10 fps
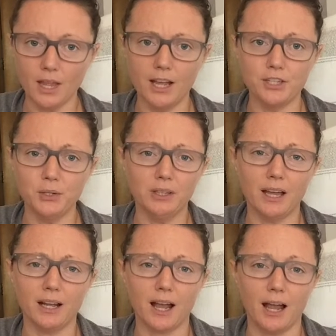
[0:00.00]
I do a
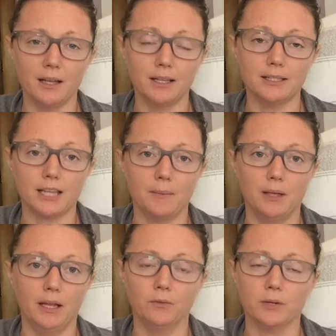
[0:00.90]
lot of
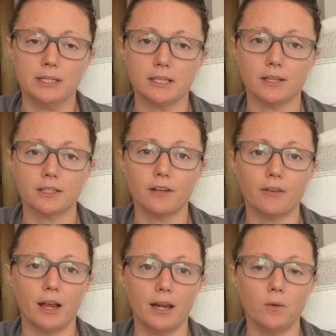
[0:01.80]
consignment and resale
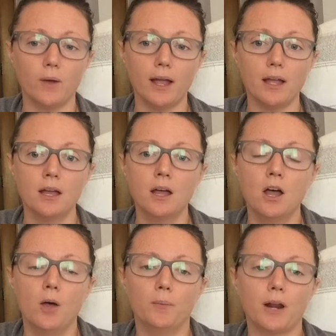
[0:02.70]
stuff anyway,
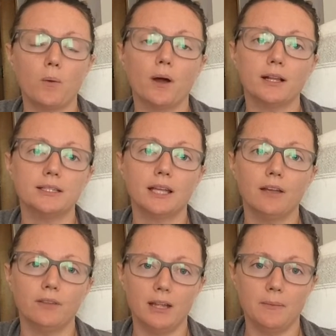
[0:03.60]
but I wanted to
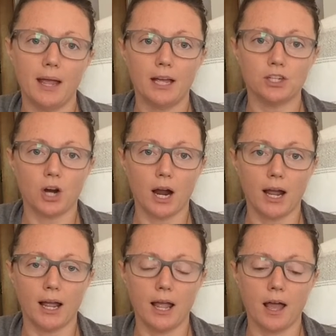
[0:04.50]
give eBay a
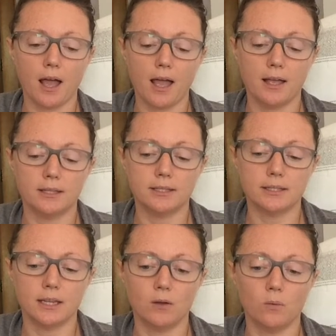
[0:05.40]
try and
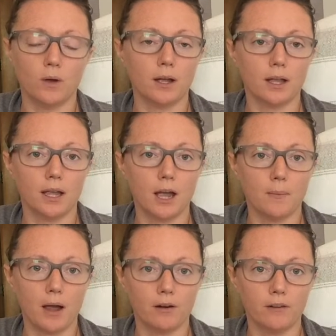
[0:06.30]
see what can
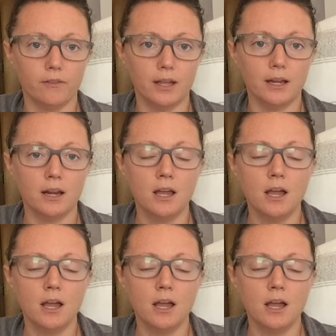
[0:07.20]
come out of it.